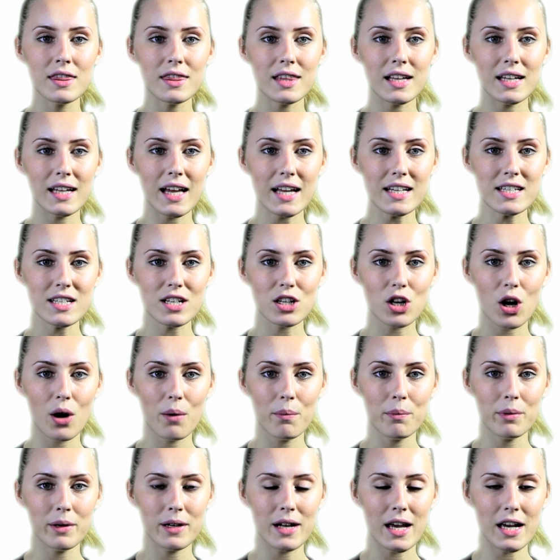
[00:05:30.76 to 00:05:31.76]
The letter
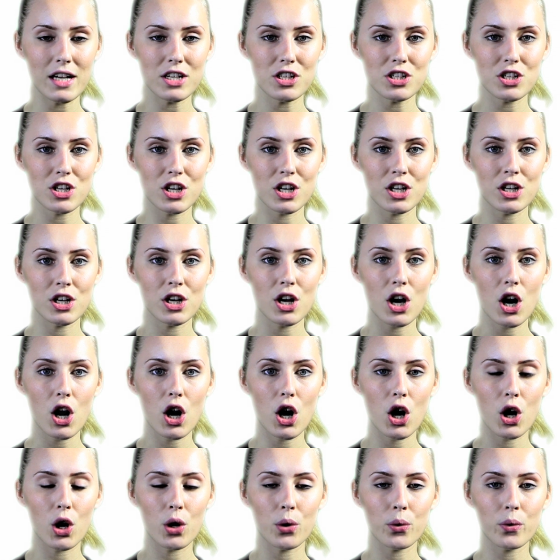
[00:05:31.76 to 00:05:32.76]
combination
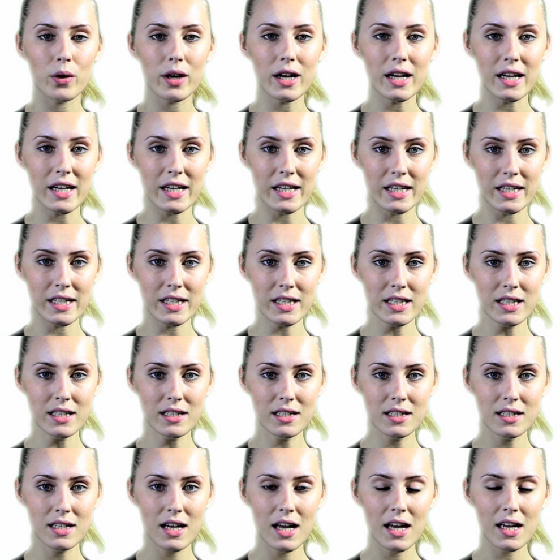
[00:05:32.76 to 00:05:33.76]
O-E
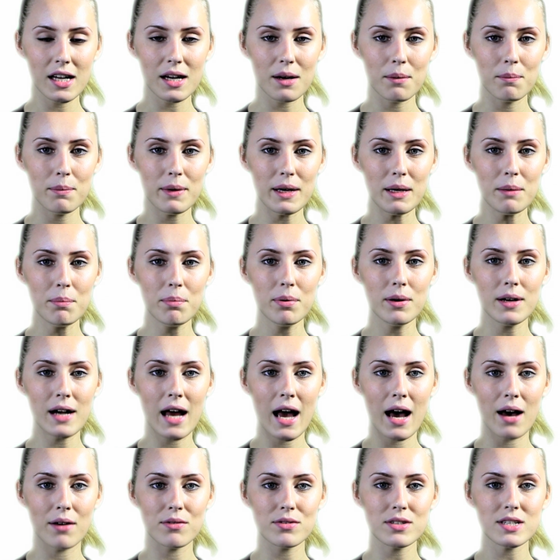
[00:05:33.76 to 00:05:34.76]
can be
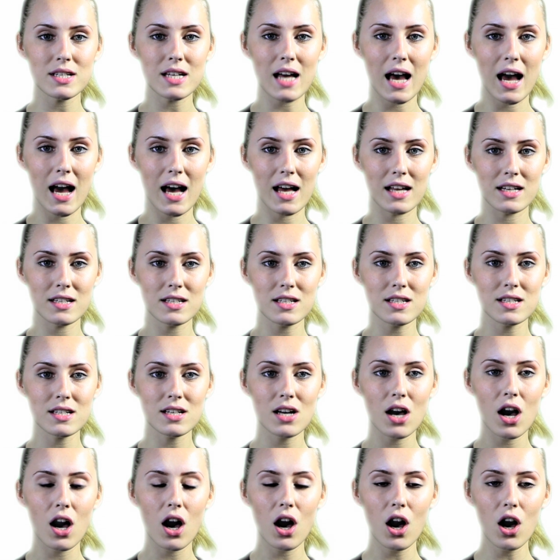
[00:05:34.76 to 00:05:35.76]
pronounced as
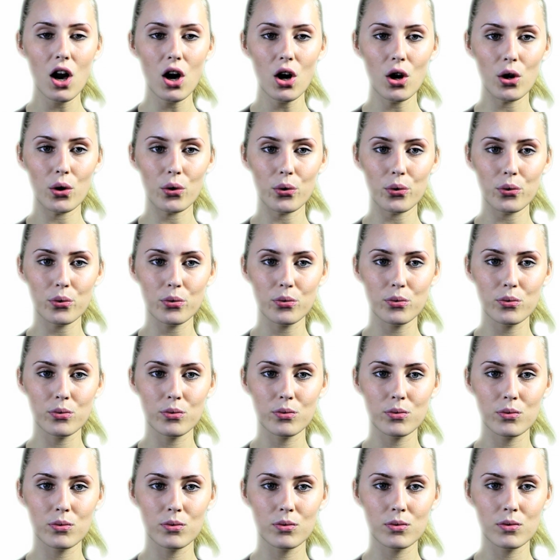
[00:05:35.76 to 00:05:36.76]
O.
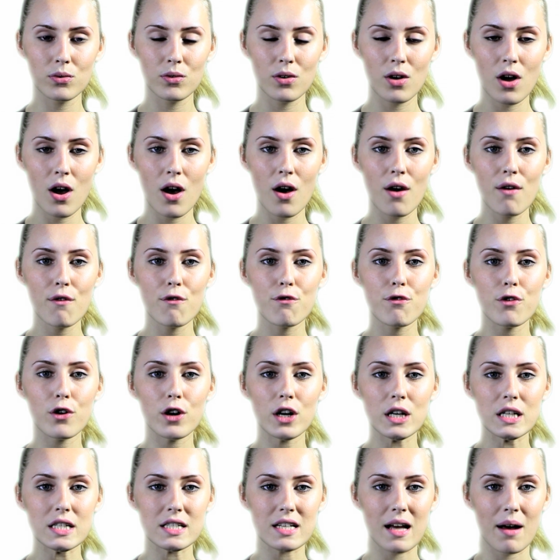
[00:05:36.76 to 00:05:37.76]
For
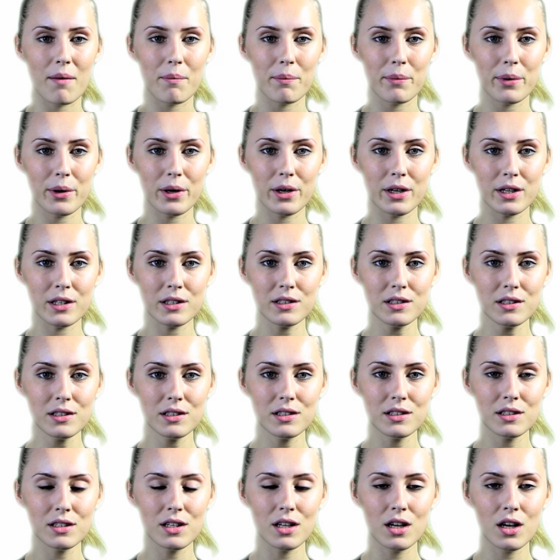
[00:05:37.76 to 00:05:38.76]
example,
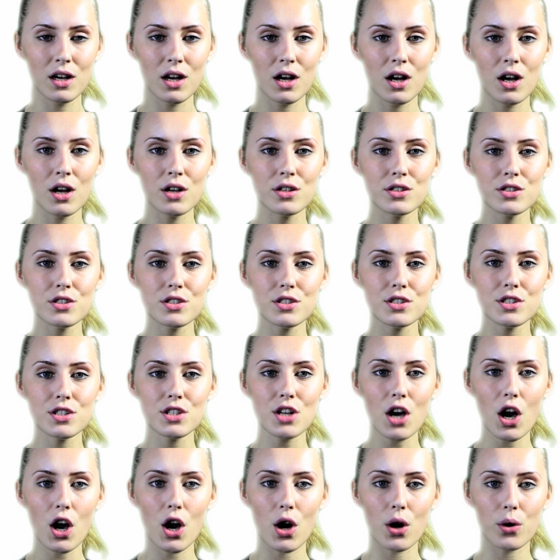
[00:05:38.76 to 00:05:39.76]

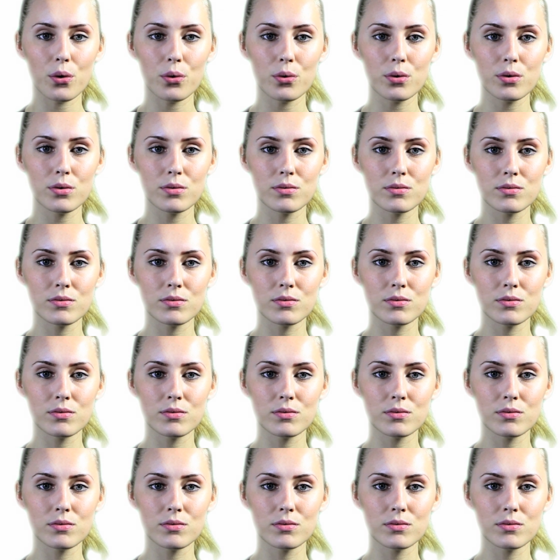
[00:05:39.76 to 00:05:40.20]
dough.